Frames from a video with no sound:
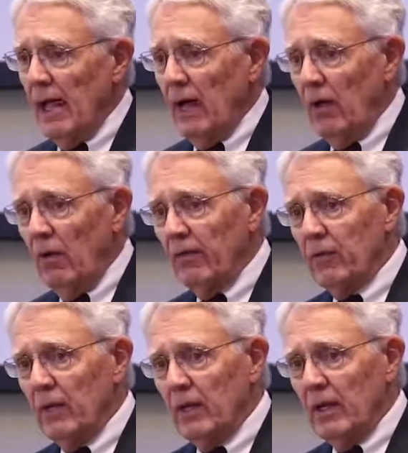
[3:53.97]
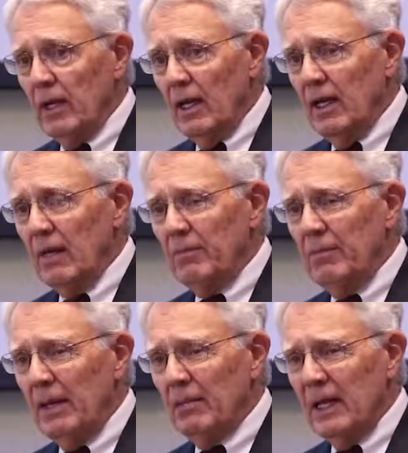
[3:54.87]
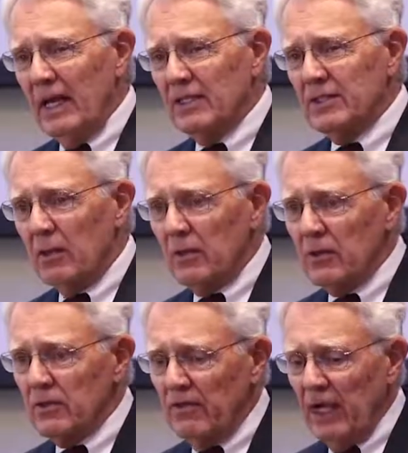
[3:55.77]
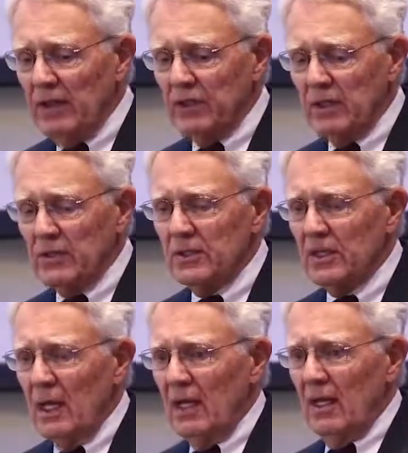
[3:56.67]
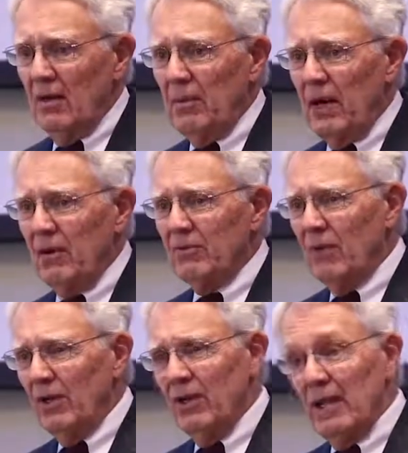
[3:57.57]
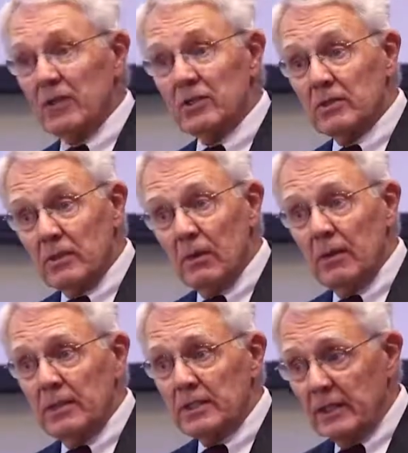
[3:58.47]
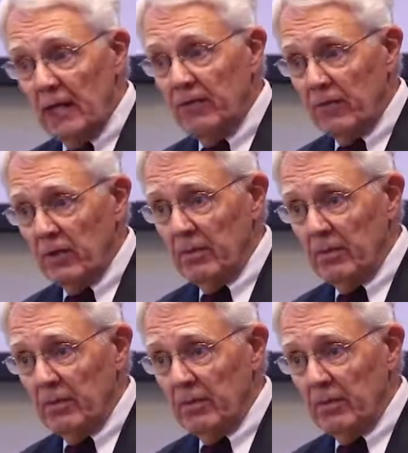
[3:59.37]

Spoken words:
However, people had some reservations about whether that's going to be safe for the